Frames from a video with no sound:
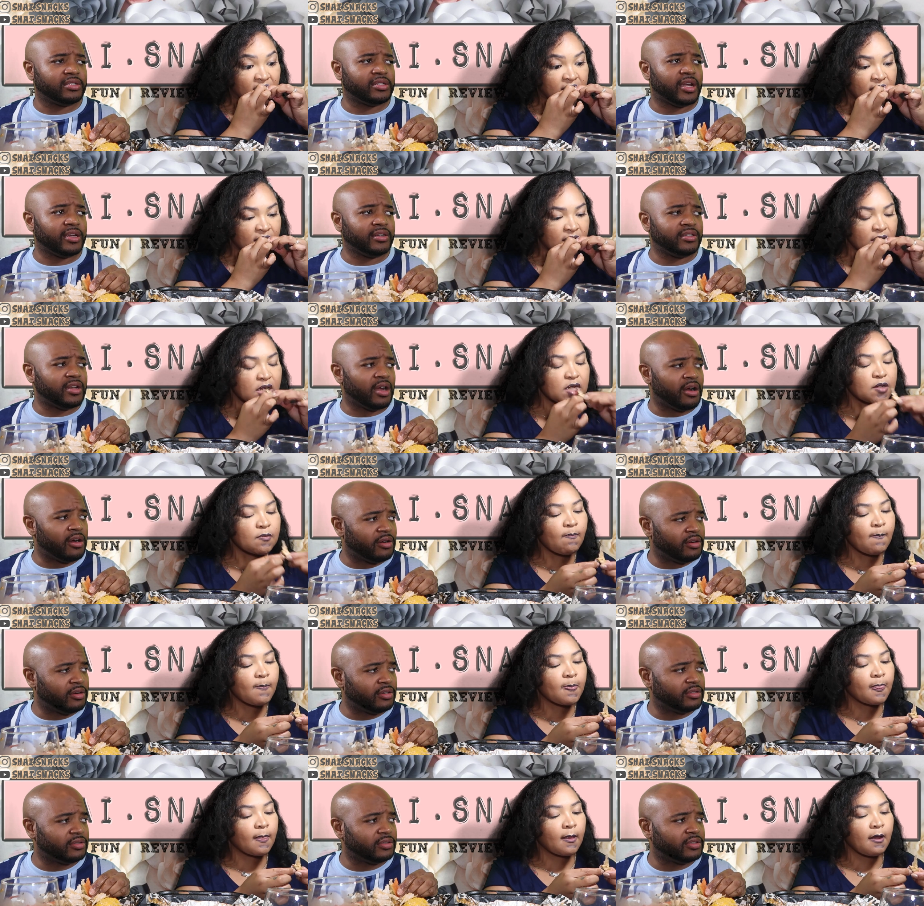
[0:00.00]
Speaker 1: other like
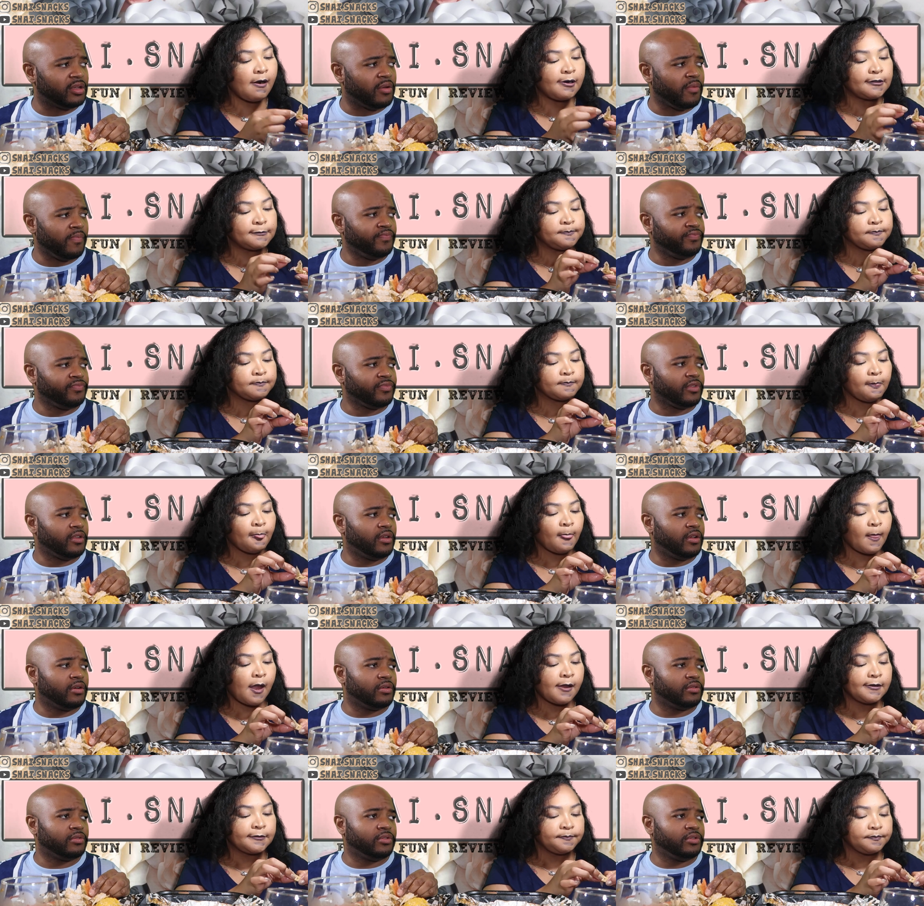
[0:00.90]
dogs.
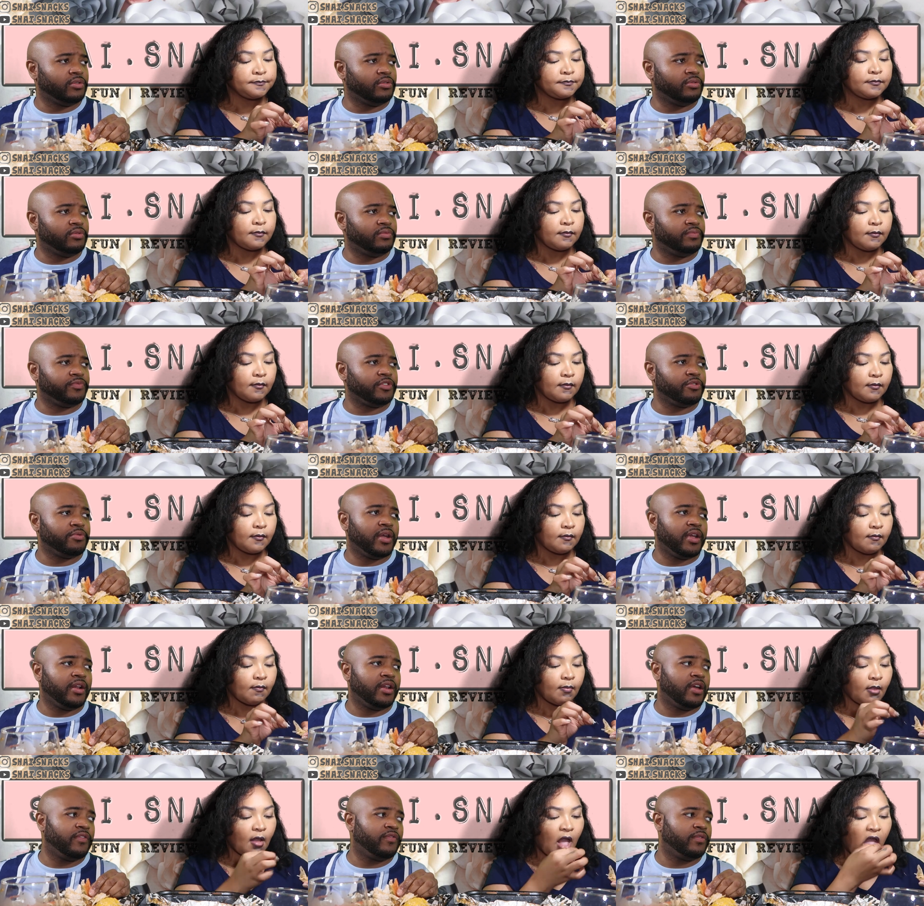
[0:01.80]
You know, you you
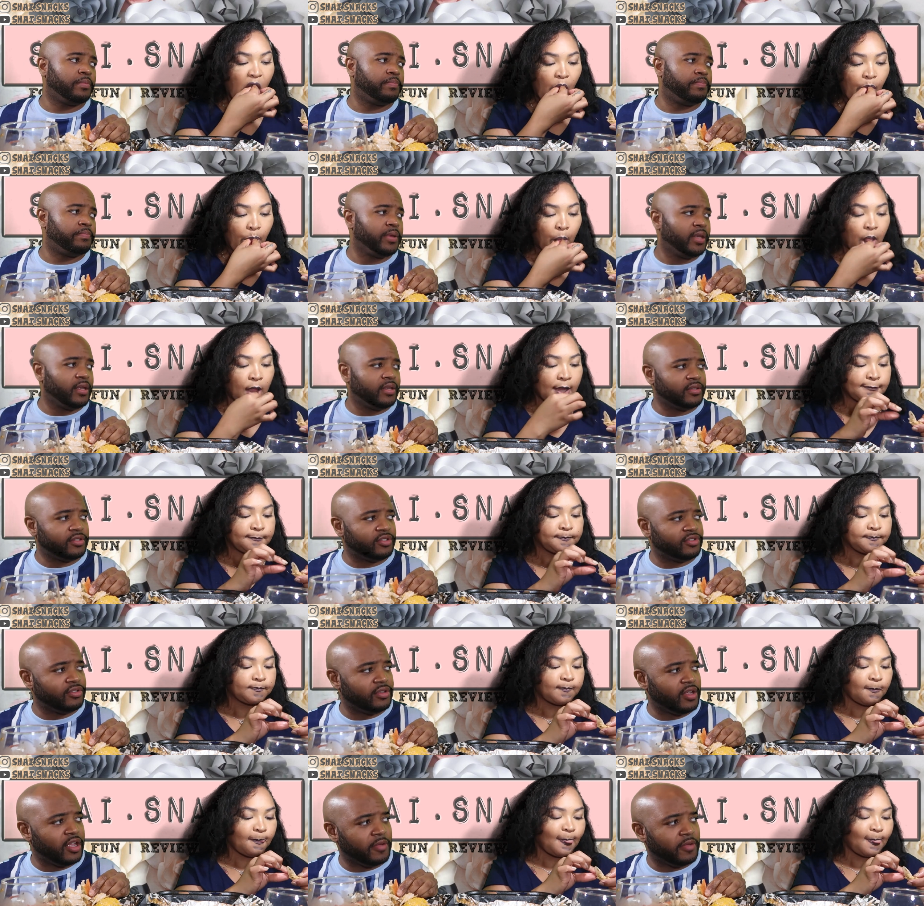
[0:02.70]
ain't never been.